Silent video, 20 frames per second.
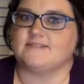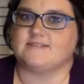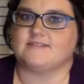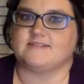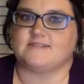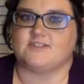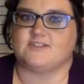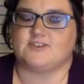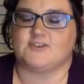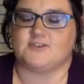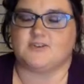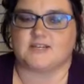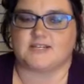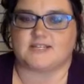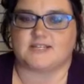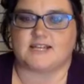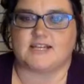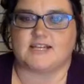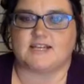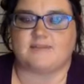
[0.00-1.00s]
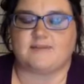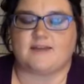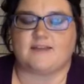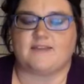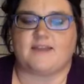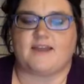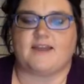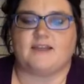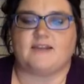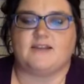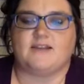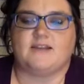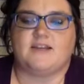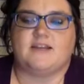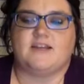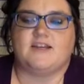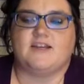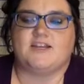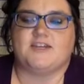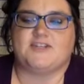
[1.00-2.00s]
so excited about that.
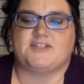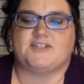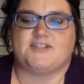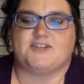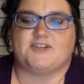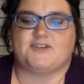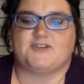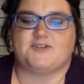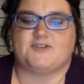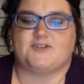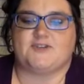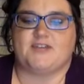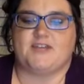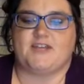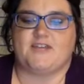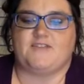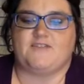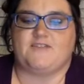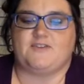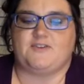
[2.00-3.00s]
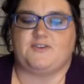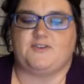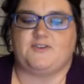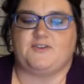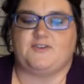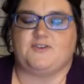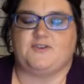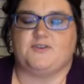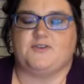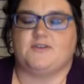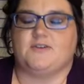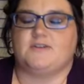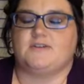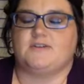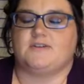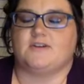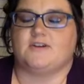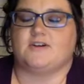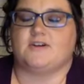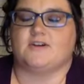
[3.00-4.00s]
So, if you
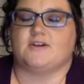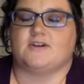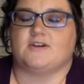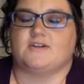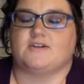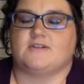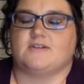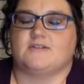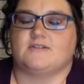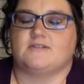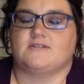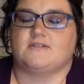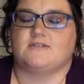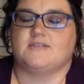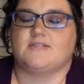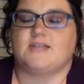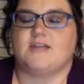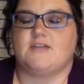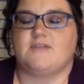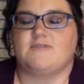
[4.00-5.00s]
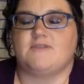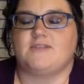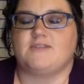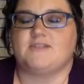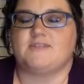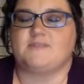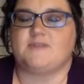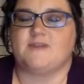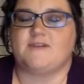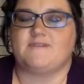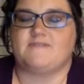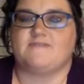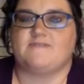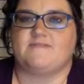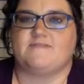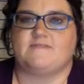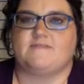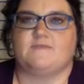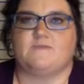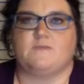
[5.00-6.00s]
are Southwest buff,
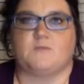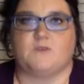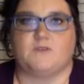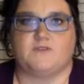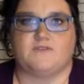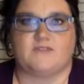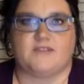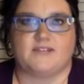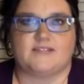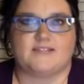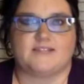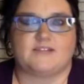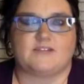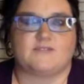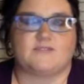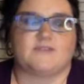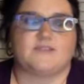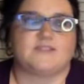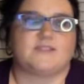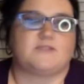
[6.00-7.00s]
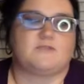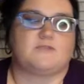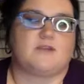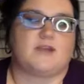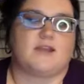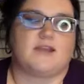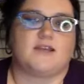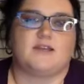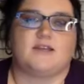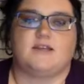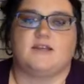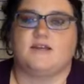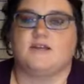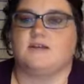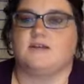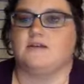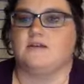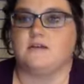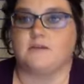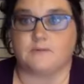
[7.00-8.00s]
want to fly Southwest to Hawaii,
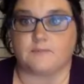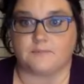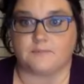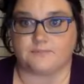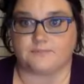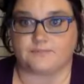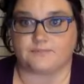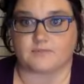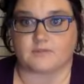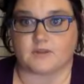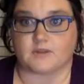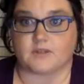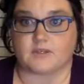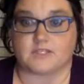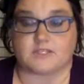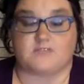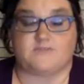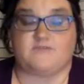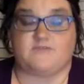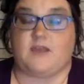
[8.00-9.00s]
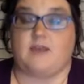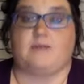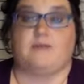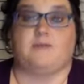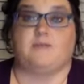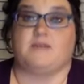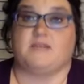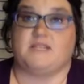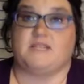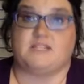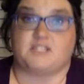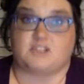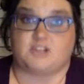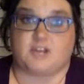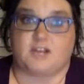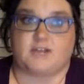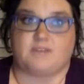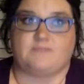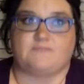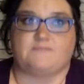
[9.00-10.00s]
it's that, I mean, it's great.